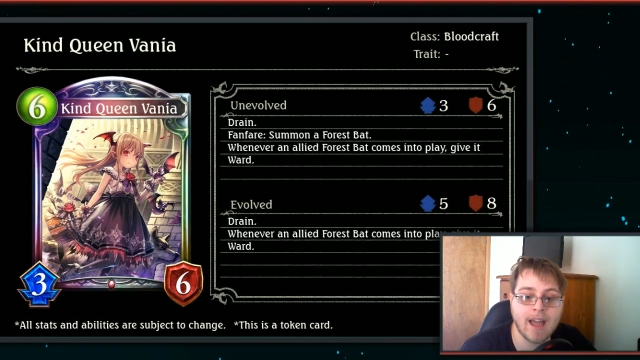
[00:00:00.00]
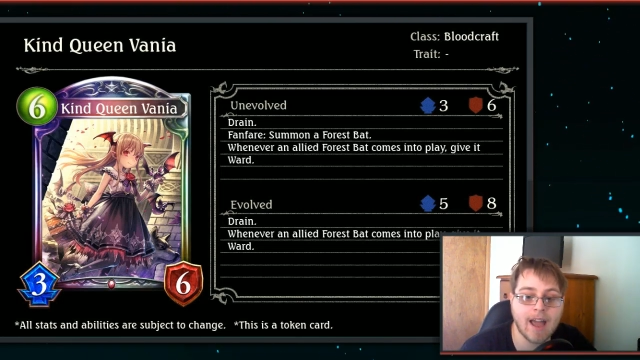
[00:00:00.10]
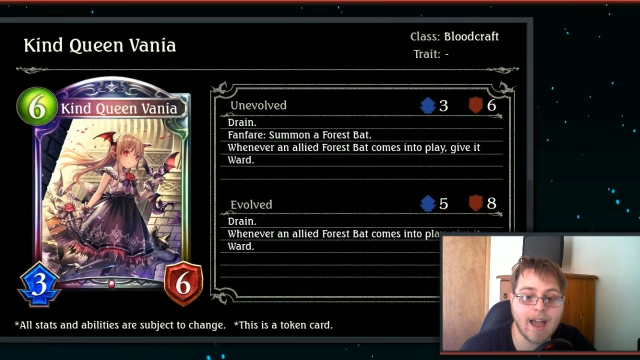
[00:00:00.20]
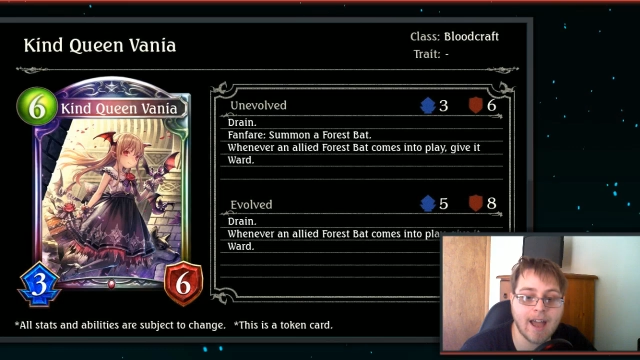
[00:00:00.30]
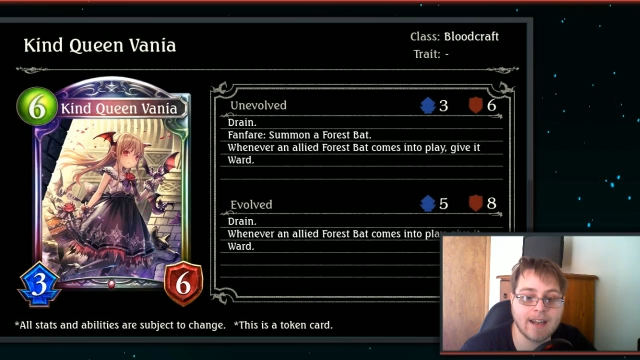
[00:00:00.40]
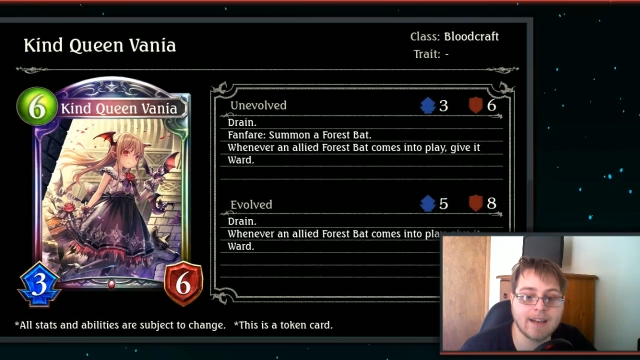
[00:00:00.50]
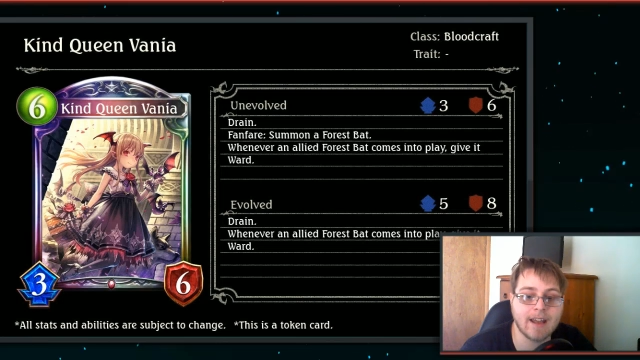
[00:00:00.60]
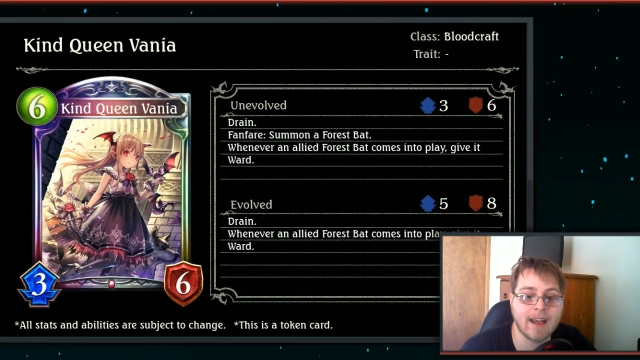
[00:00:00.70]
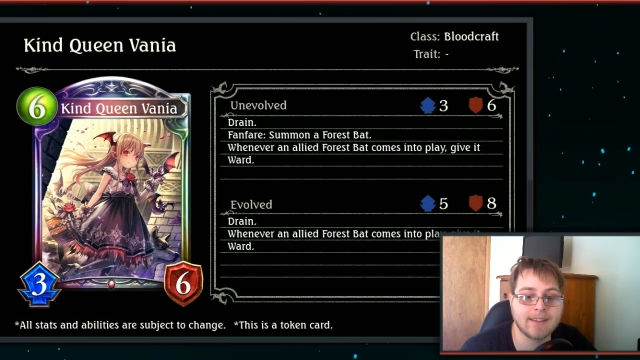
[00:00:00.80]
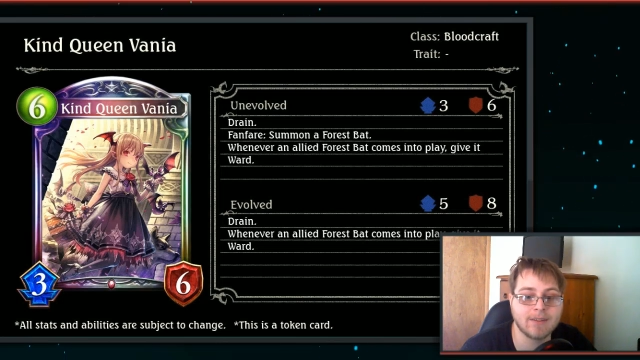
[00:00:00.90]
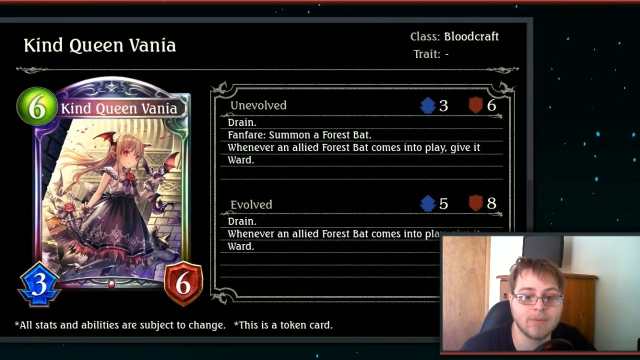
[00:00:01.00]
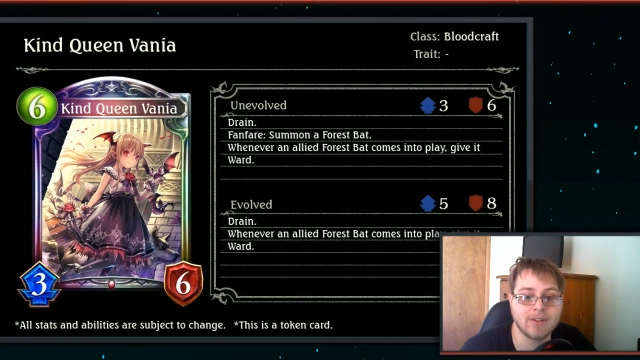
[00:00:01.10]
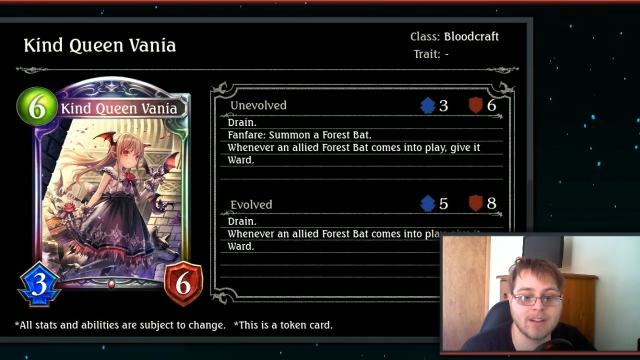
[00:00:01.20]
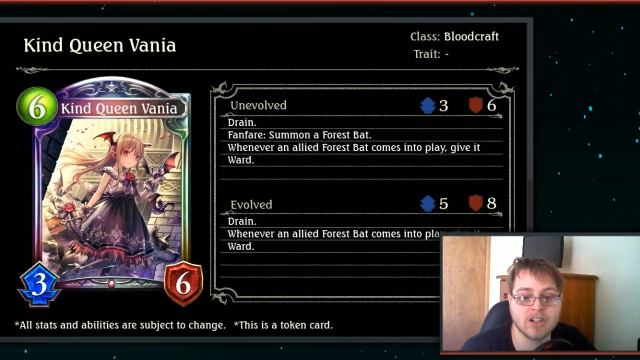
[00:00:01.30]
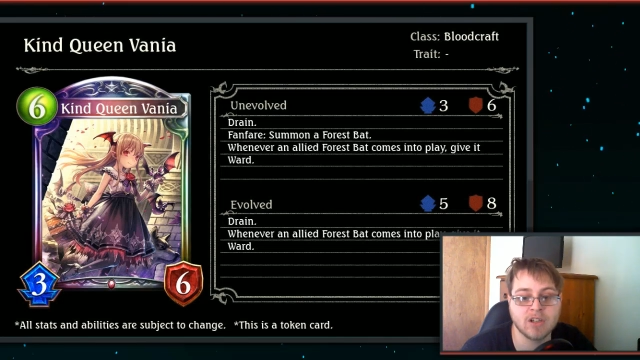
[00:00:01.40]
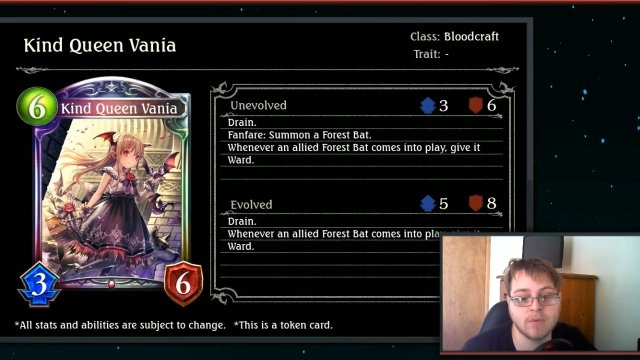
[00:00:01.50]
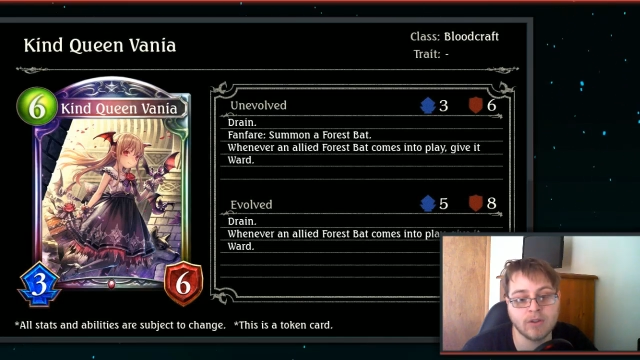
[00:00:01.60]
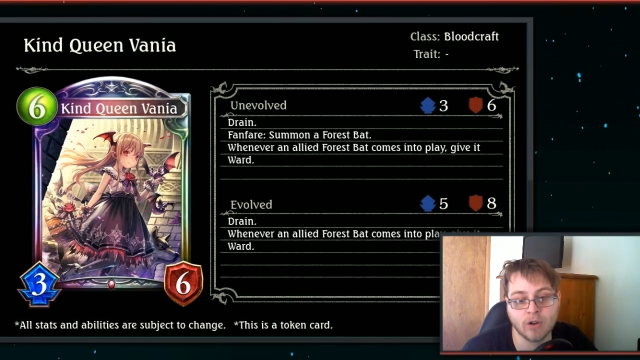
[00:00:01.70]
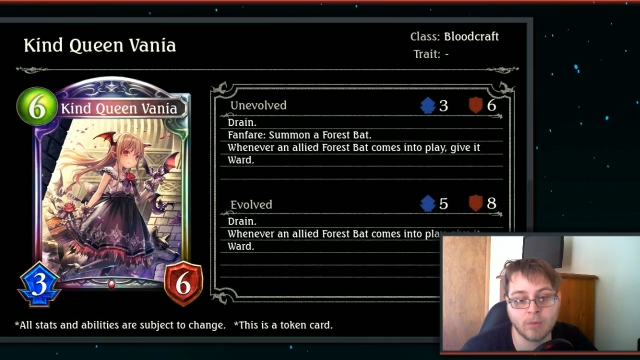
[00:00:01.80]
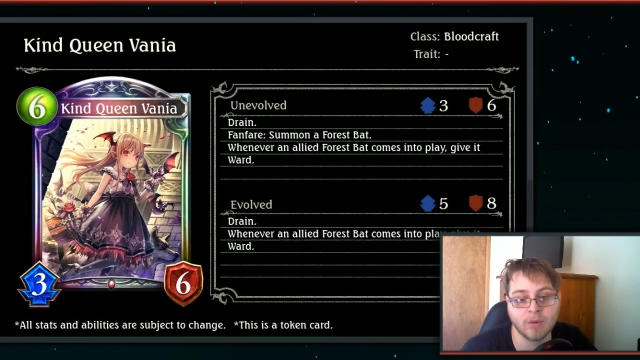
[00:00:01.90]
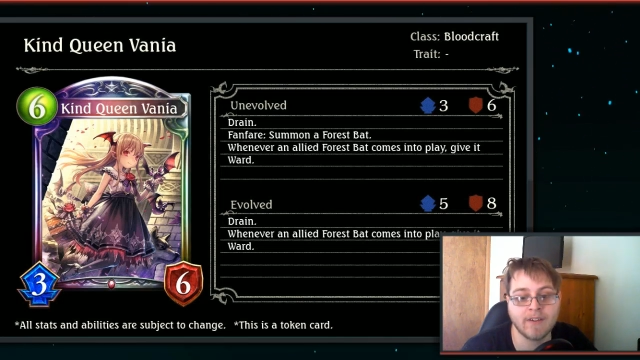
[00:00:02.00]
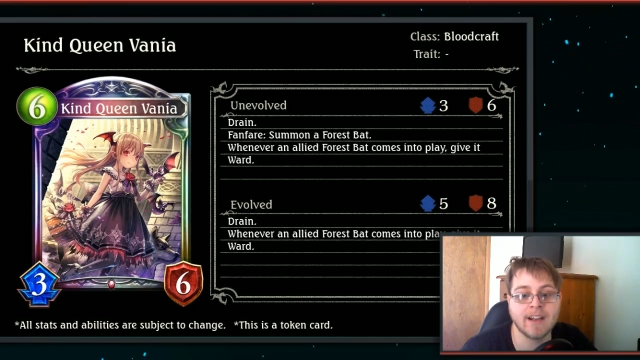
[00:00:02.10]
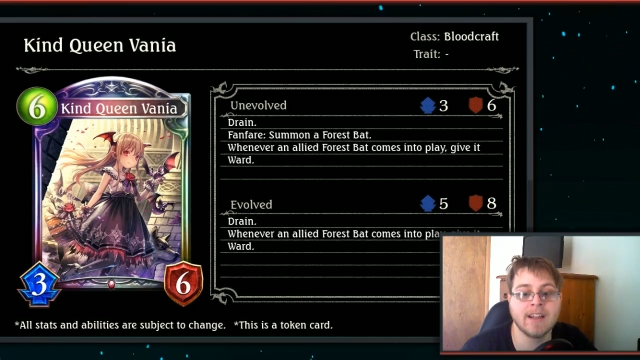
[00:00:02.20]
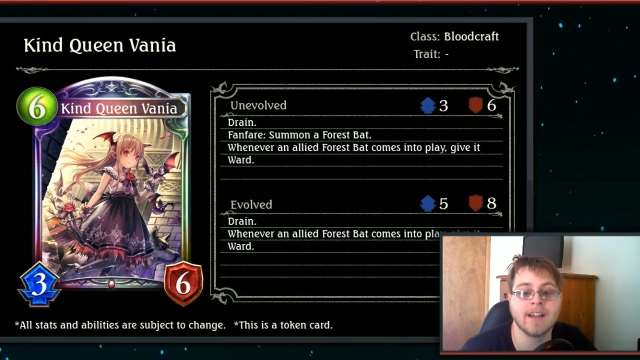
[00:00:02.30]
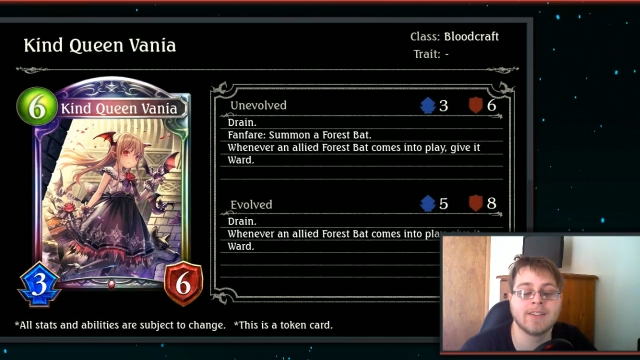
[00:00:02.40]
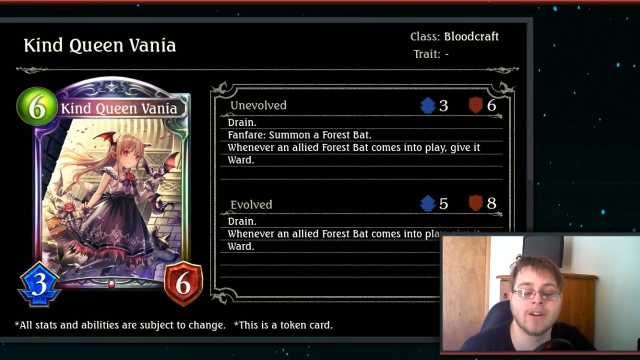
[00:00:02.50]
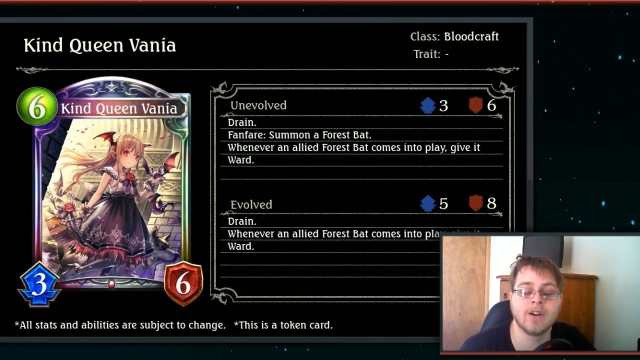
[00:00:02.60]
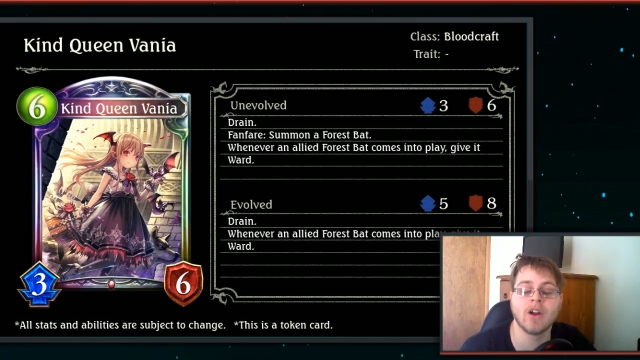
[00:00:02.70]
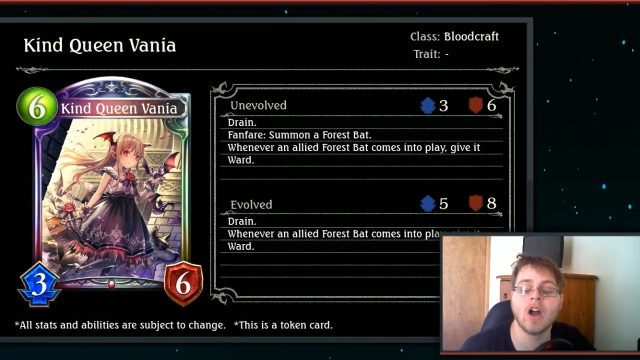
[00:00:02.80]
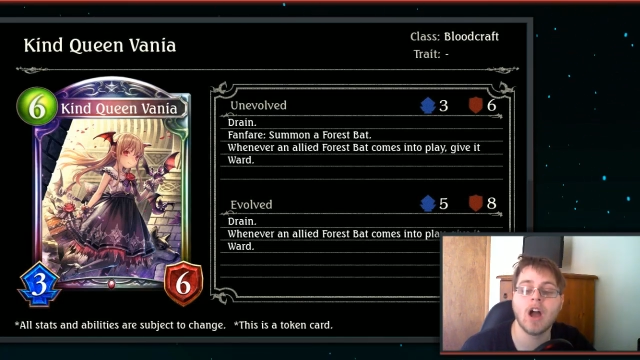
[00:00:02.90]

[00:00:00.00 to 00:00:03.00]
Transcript: and has some synergy with normal Vania, so